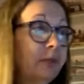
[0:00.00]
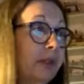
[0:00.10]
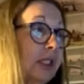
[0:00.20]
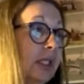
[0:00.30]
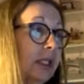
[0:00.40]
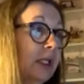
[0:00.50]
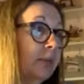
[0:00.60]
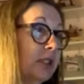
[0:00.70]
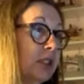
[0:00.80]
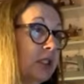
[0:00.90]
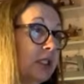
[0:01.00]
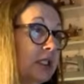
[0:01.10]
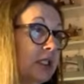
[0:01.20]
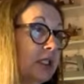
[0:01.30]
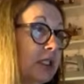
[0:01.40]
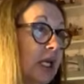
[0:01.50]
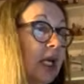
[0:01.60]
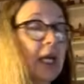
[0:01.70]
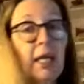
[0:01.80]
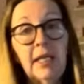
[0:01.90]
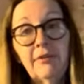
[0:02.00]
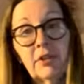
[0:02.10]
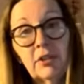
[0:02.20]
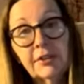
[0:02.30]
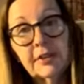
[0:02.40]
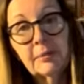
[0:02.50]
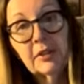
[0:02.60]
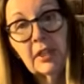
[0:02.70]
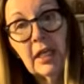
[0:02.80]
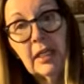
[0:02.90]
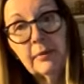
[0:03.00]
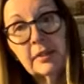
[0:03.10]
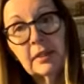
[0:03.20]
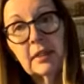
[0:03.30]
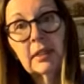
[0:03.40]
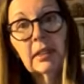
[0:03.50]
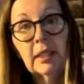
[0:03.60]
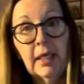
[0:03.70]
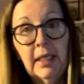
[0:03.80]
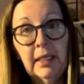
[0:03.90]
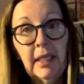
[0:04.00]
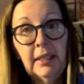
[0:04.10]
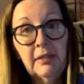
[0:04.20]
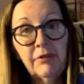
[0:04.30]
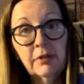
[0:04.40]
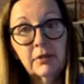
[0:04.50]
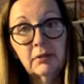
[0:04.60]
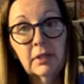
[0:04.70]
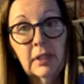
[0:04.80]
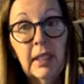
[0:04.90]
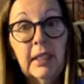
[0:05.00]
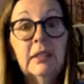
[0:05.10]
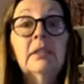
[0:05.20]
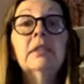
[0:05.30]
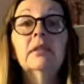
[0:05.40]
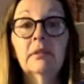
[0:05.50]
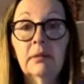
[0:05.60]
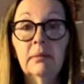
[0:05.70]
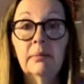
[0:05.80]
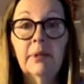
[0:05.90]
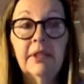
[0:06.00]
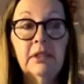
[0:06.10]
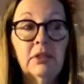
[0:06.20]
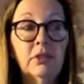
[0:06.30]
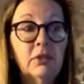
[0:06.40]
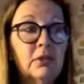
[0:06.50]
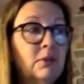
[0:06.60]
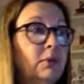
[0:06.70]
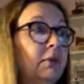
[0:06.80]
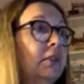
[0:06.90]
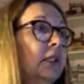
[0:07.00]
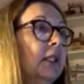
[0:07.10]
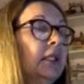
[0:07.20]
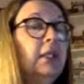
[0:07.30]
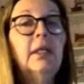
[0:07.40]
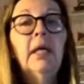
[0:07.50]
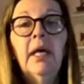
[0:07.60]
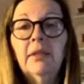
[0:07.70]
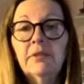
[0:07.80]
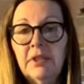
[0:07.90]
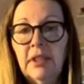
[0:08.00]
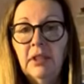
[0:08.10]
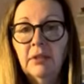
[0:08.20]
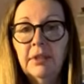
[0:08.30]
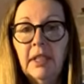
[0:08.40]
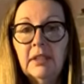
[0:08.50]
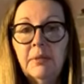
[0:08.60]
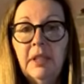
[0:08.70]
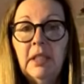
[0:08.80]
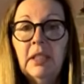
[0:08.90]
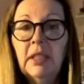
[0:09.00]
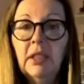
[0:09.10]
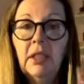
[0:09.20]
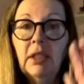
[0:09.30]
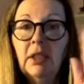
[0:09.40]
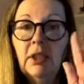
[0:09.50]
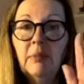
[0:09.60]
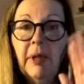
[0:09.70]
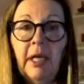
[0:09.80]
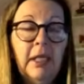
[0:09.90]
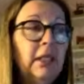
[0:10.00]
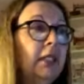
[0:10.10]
be greatly appreciated. And if you're not subscribed, and again, you feel so inclined, please do so. And I'll see you all next week. Goodbye.